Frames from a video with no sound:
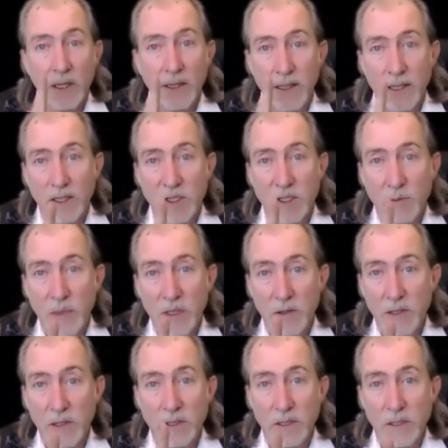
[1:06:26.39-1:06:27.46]
The
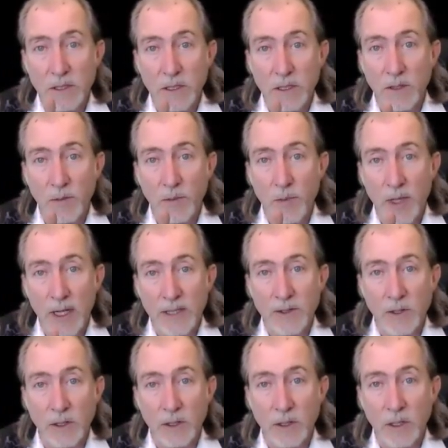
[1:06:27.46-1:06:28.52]
experience is in the
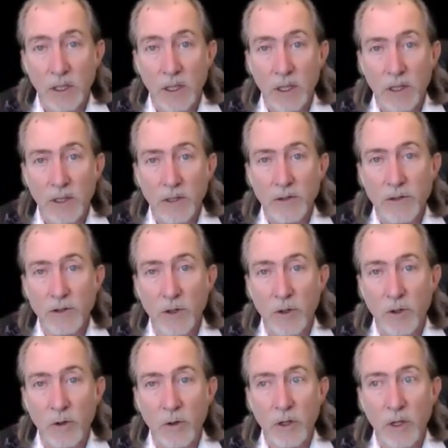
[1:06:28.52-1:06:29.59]
present.
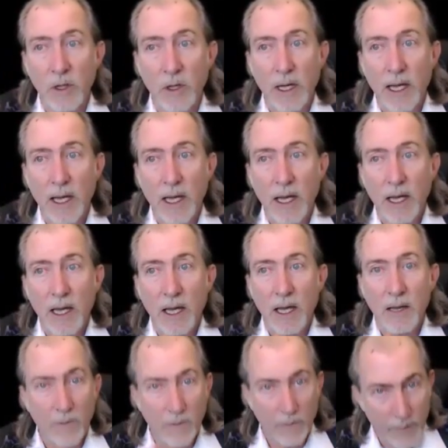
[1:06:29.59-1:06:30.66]
So
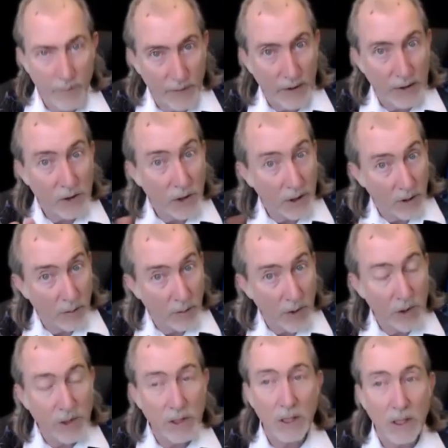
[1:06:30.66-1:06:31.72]
professionally and
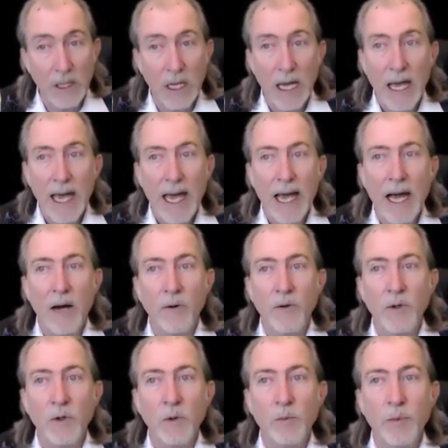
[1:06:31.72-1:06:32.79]
personally, how
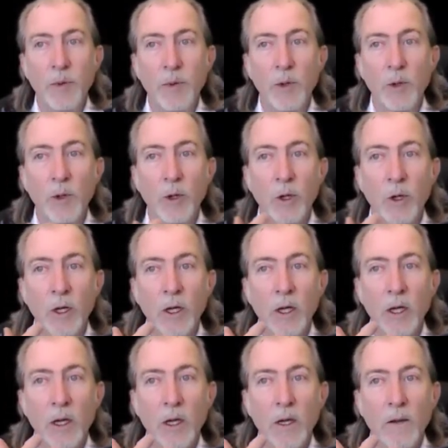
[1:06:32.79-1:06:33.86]
do you pull
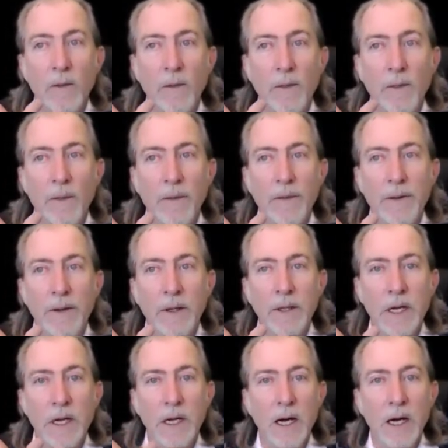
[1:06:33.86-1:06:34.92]
the
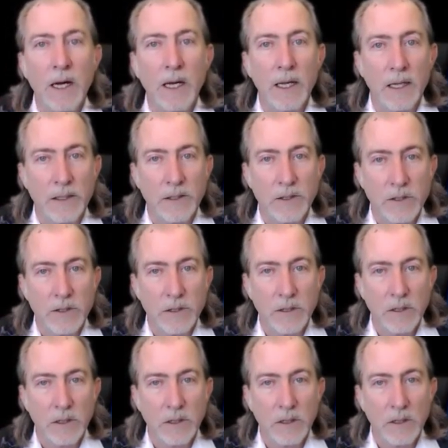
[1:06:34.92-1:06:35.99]

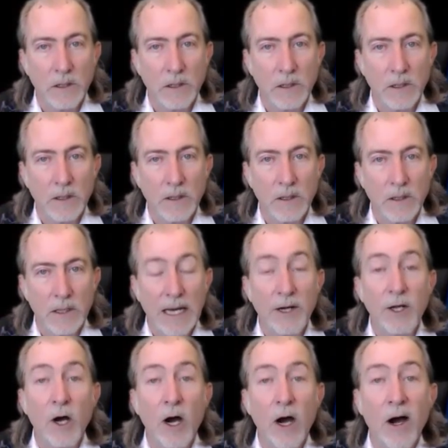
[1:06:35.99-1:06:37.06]
nuggets? How
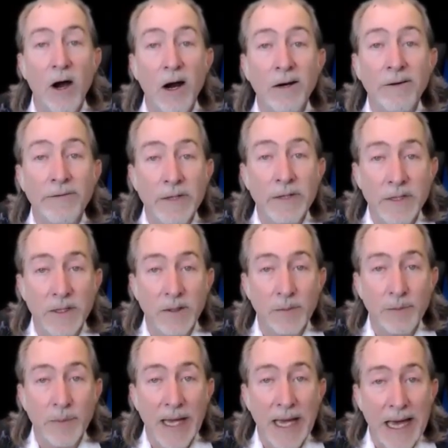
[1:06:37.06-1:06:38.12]
do you harvest the
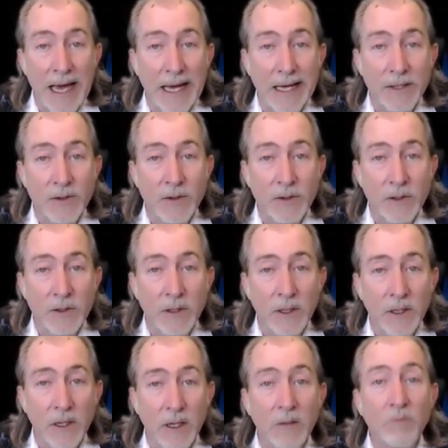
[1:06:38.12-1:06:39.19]
past
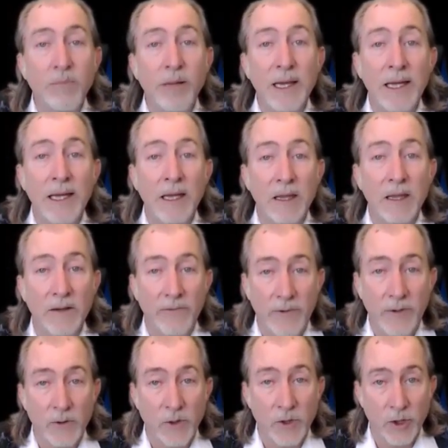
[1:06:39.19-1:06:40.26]
and plant the
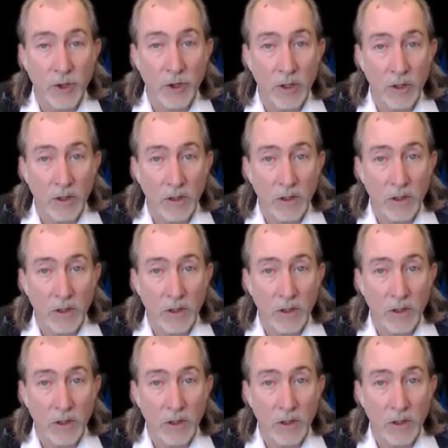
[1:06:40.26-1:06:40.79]
future?